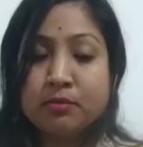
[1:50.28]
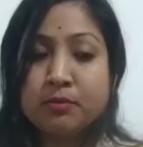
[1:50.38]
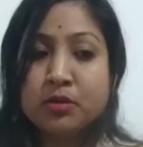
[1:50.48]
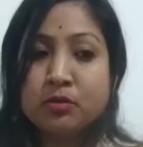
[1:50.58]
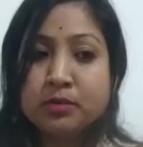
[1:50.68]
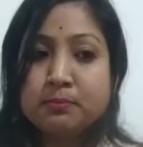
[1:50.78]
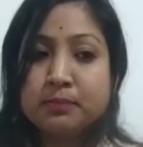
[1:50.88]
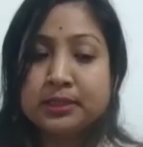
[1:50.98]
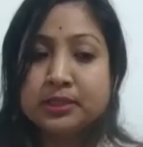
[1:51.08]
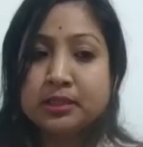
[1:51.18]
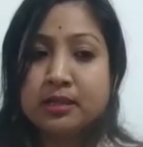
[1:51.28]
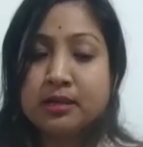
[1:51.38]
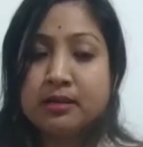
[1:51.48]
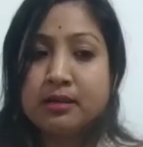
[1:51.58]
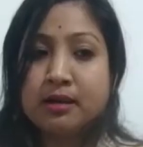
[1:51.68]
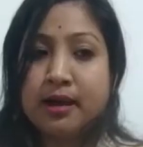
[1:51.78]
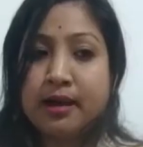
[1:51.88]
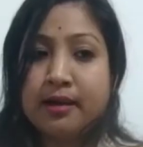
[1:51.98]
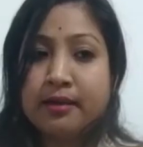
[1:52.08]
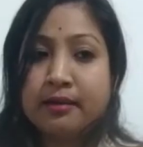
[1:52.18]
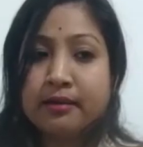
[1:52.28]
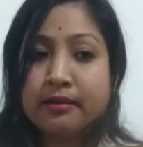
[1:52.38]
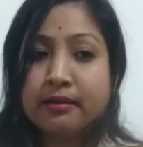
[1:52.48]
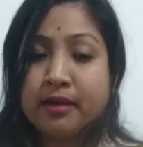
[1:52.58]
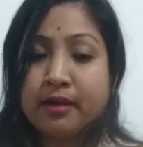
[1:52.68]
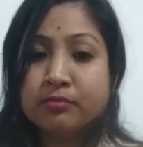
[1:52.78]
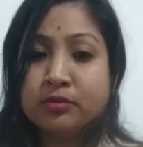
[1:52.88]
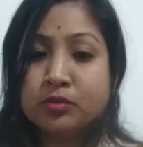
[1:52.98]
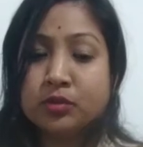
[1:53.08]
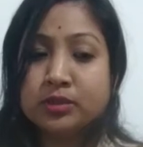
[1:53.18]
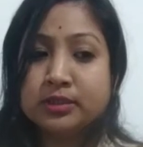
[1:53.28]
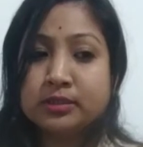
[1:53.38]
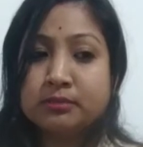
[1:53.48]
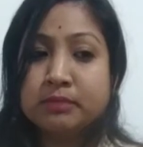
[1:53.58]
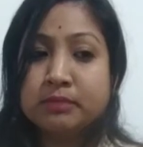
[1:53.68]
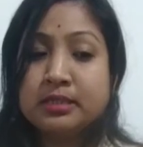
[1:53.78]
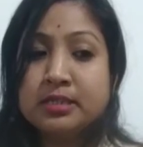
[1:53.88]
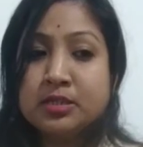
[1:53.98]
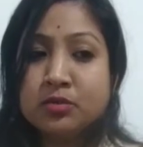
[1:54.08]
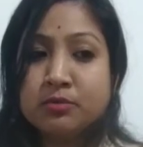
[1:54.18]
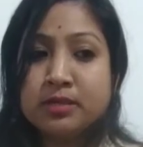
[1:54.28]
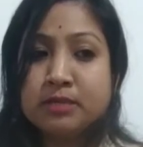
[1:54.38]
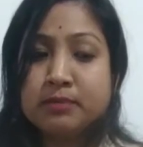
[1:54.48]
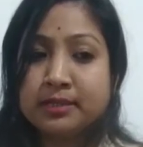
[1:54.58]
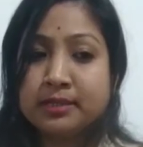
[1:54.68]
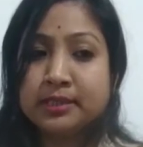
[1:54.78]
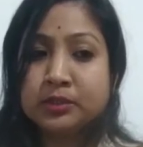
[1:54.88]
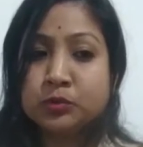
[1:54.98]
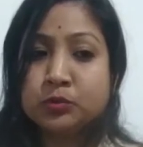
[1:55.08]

From Innovative Pathshala, I have got many innovative ideas